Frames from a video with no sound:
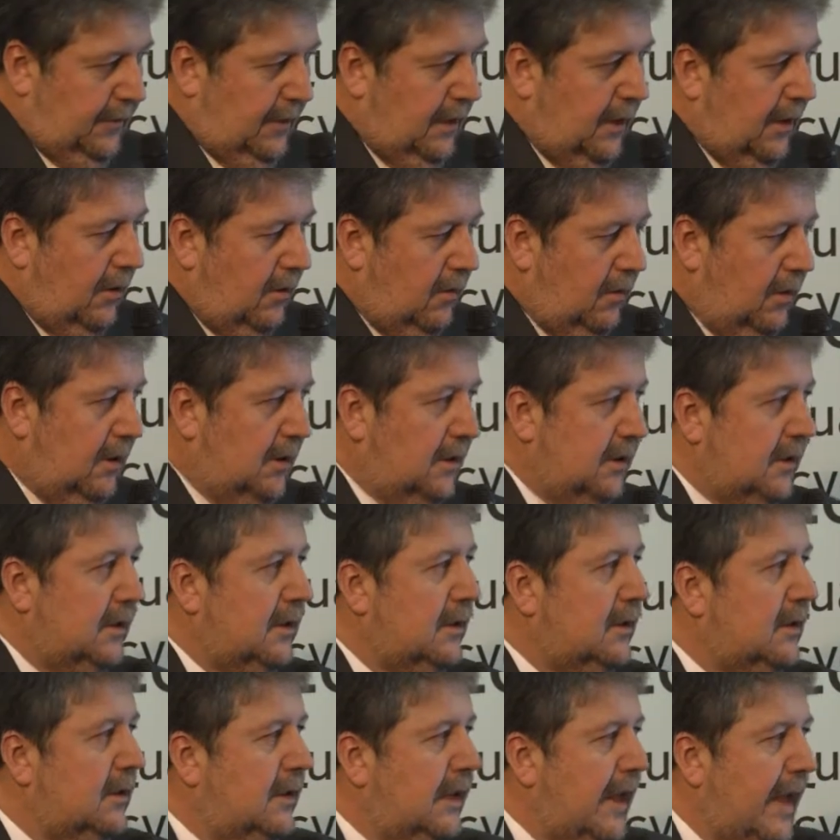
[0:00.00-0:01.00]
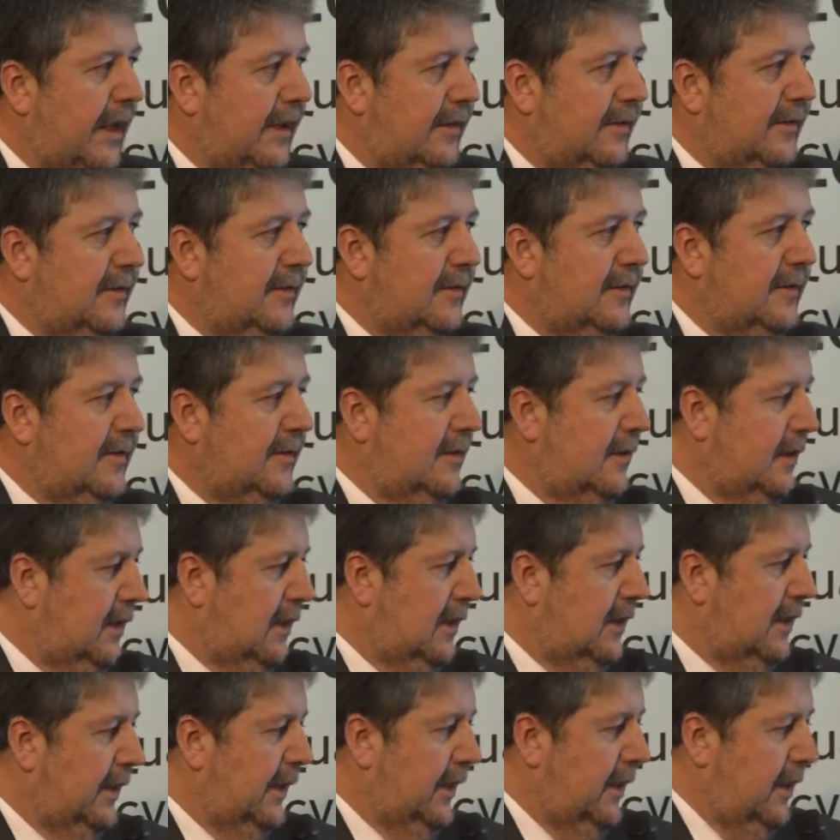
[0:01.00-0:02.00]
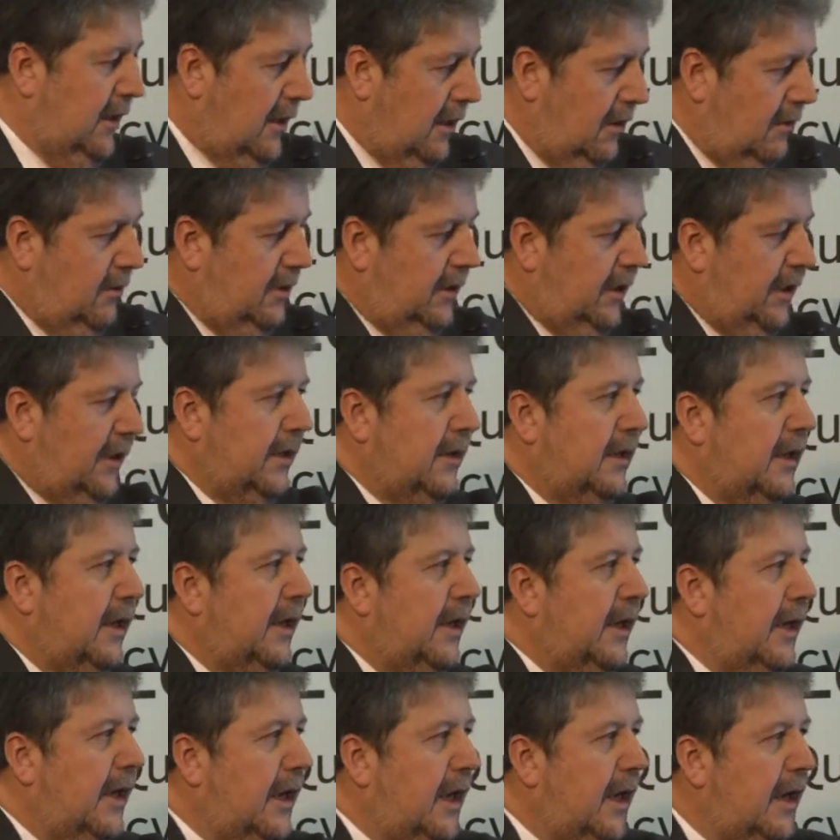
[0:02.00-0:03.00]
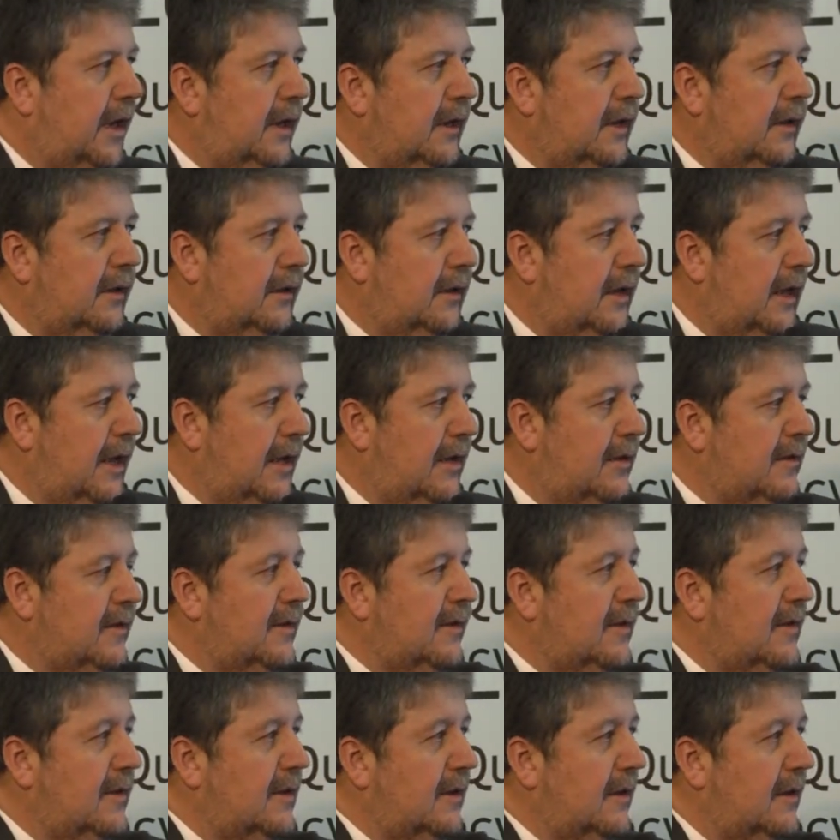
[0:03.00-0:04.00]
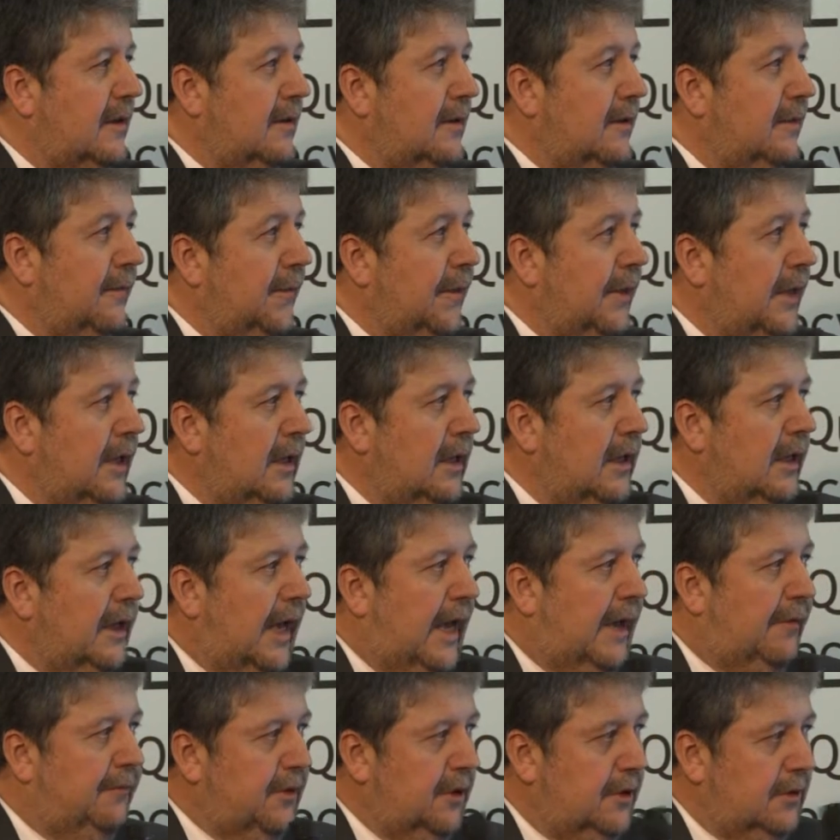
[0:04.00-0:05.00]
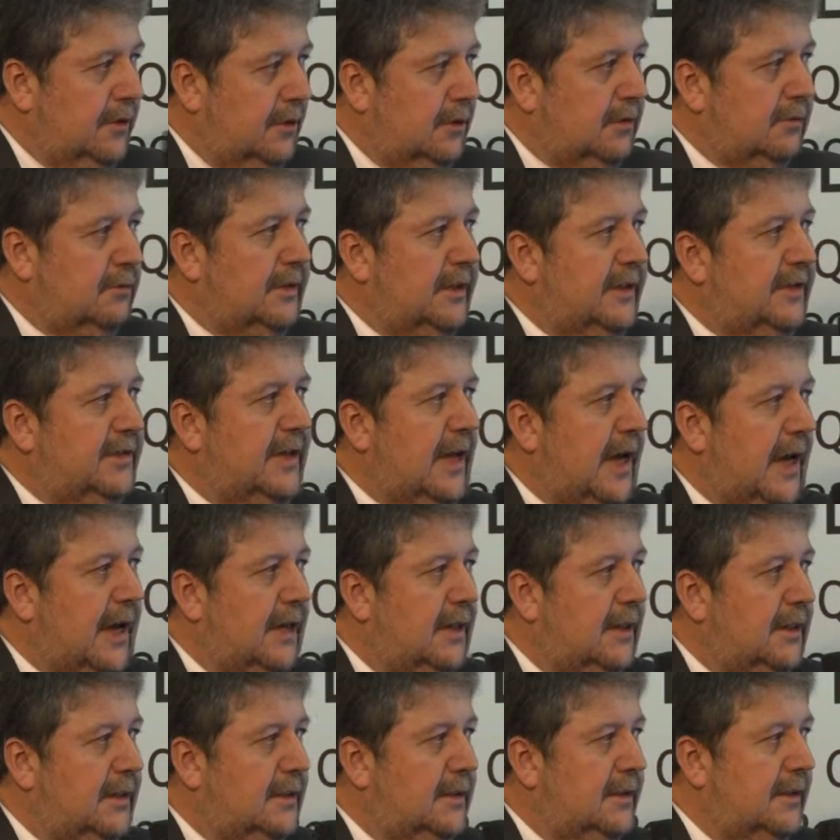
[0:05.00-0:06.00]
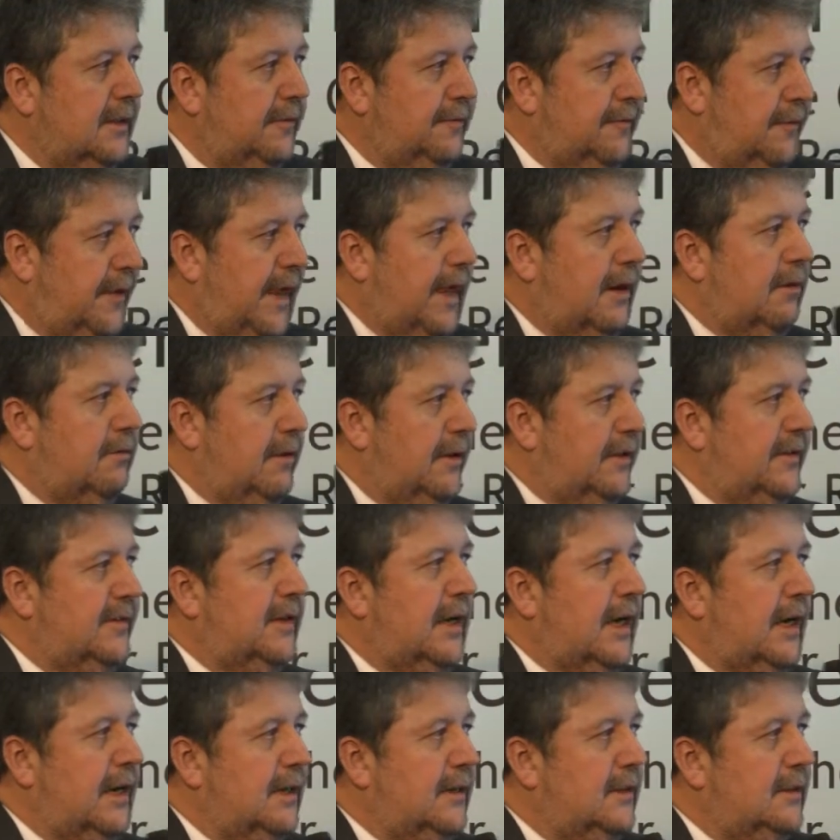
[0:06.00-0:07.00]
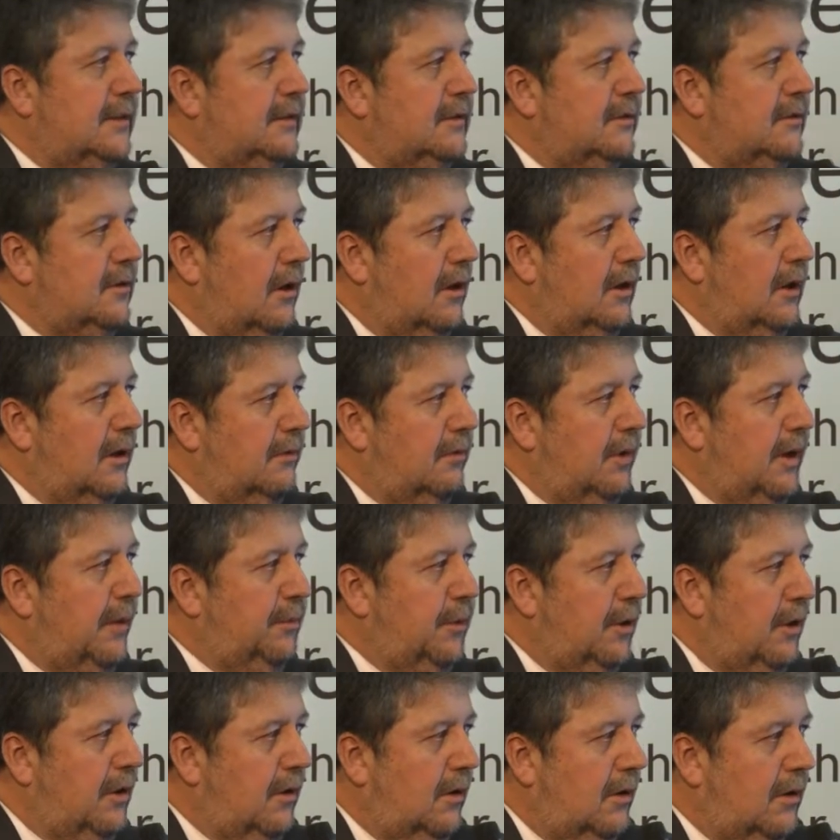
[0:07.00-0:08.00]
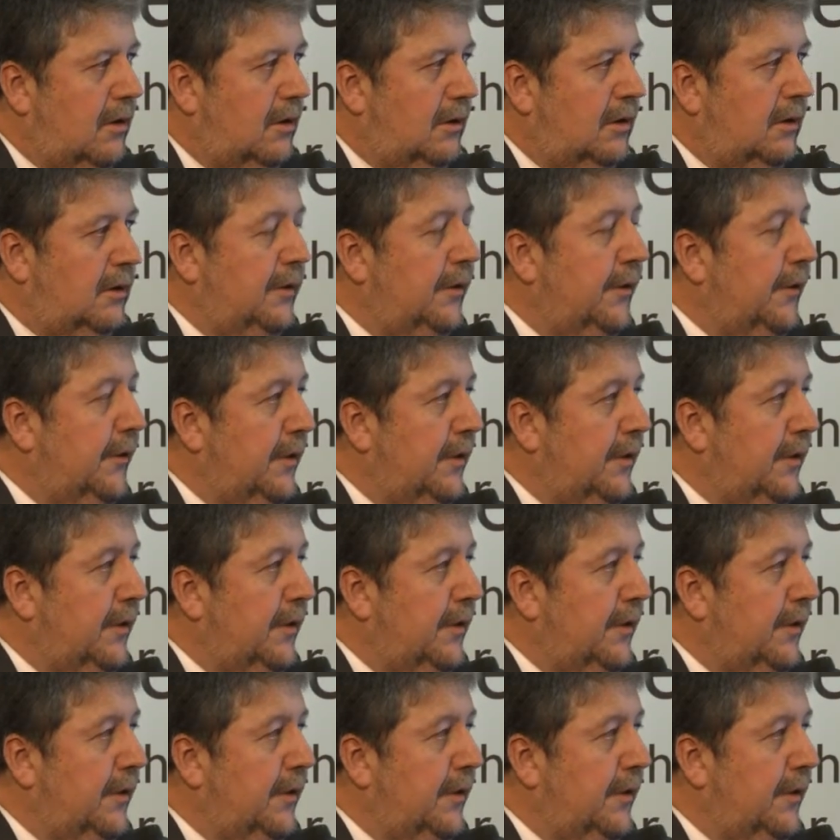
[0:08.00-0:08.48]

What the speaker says: whole tests, including the Ingede tests, have a good result, a fair result, tolerable, or